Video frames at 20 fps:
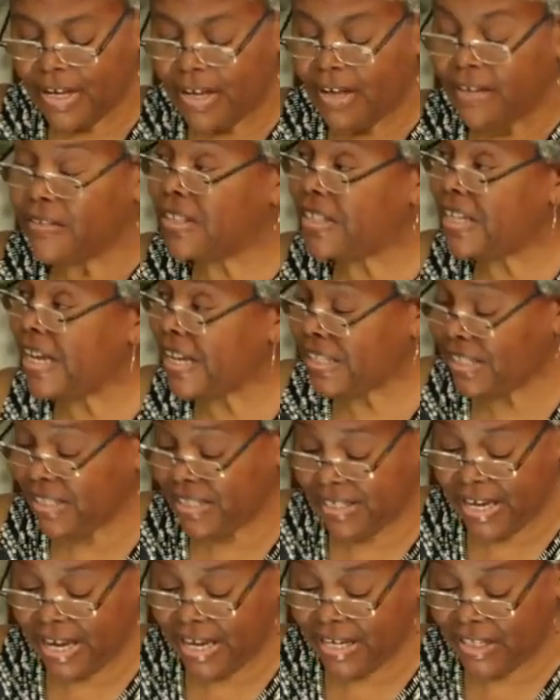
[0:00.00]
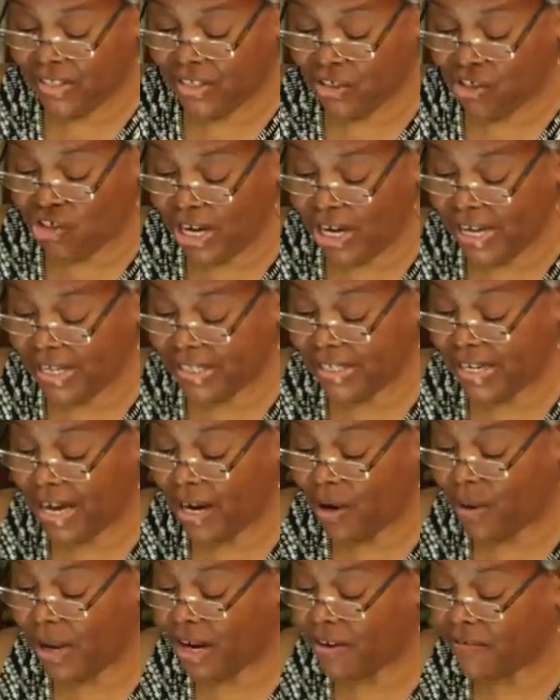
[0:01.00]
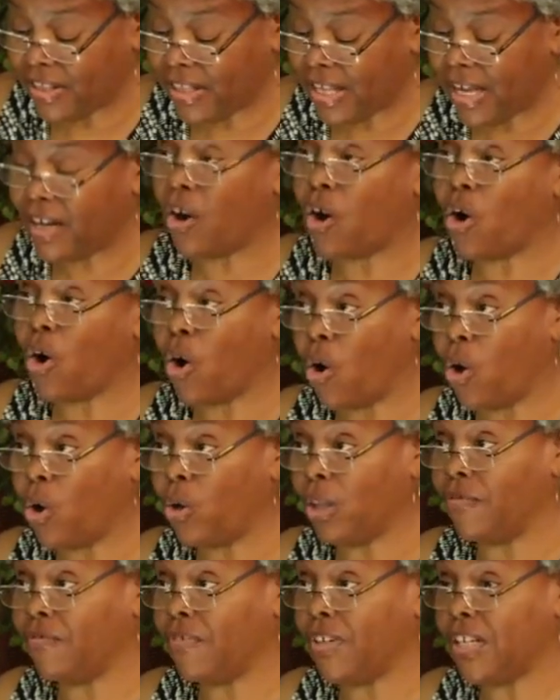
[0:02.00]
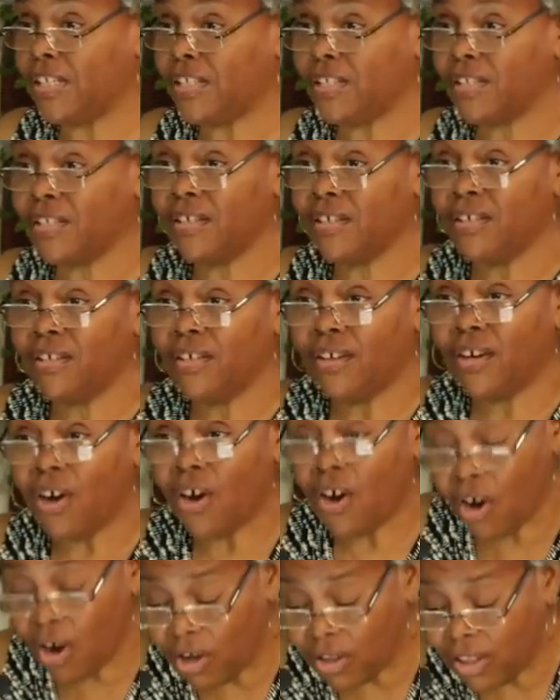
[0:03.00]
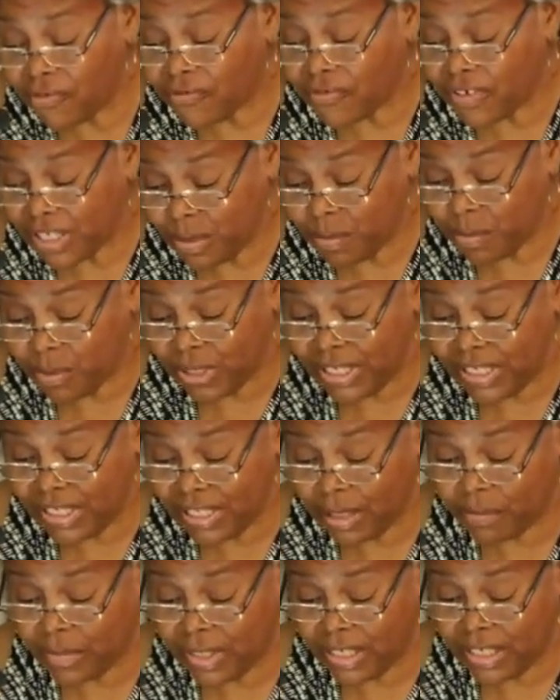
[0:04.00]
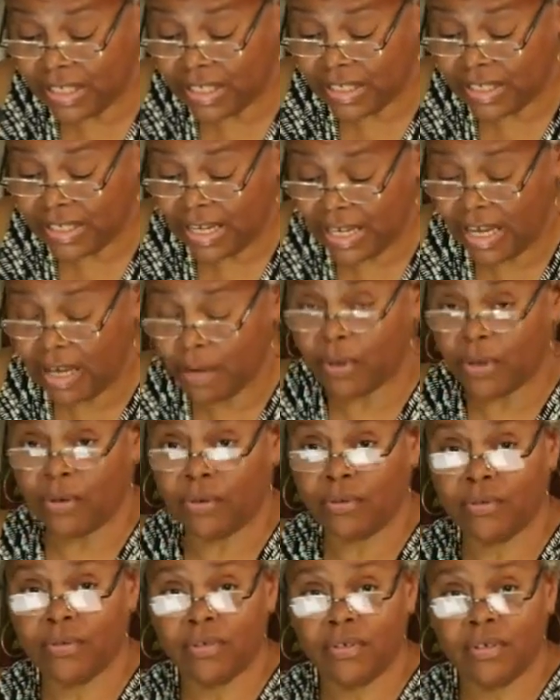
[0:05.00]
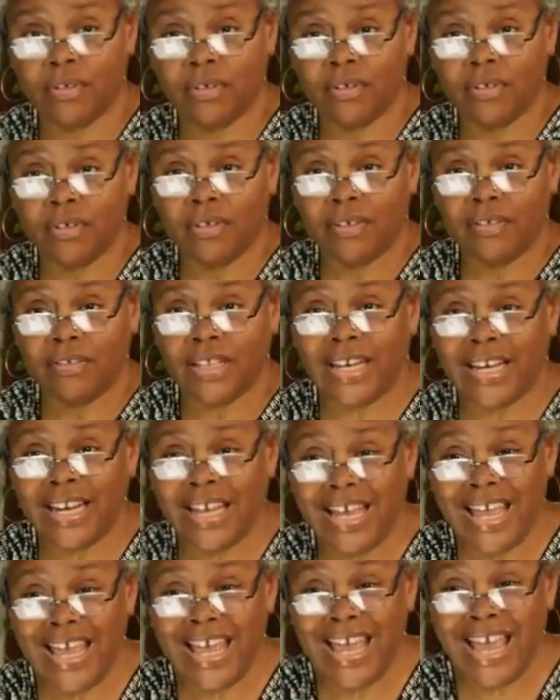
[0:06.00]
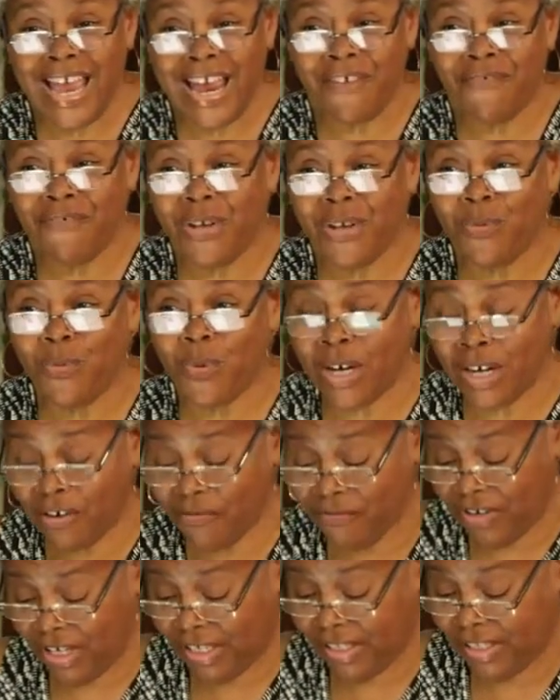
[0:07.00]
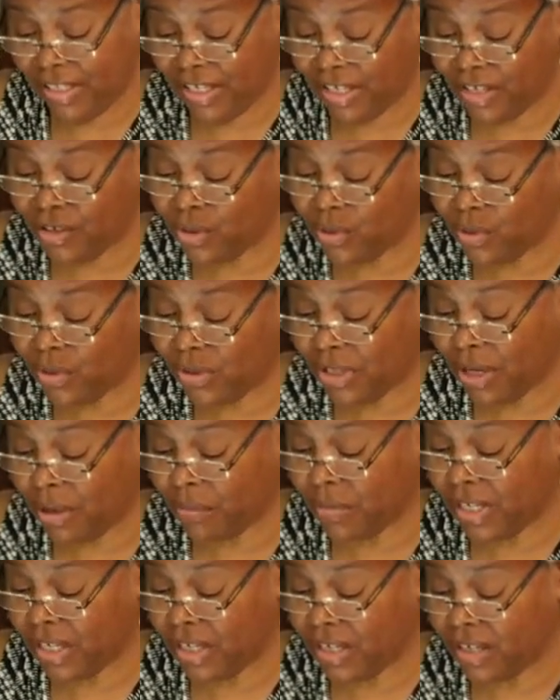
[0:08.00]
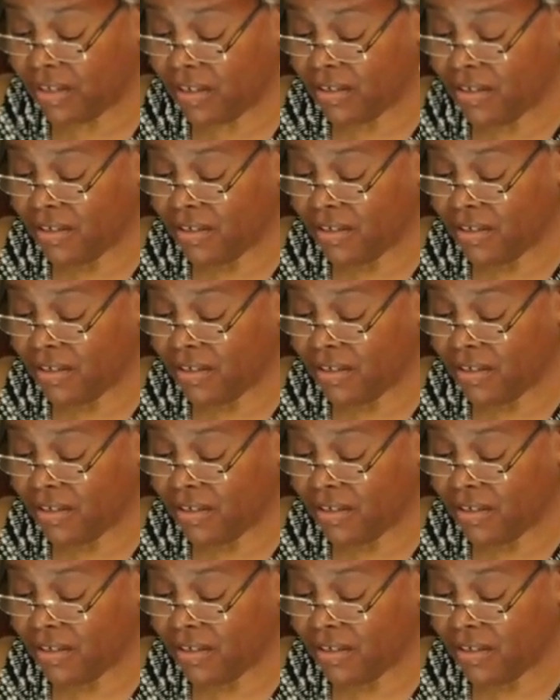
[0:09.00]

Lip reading: The text today suggests, however, that all of us bring something to the table, that every one of us can do something.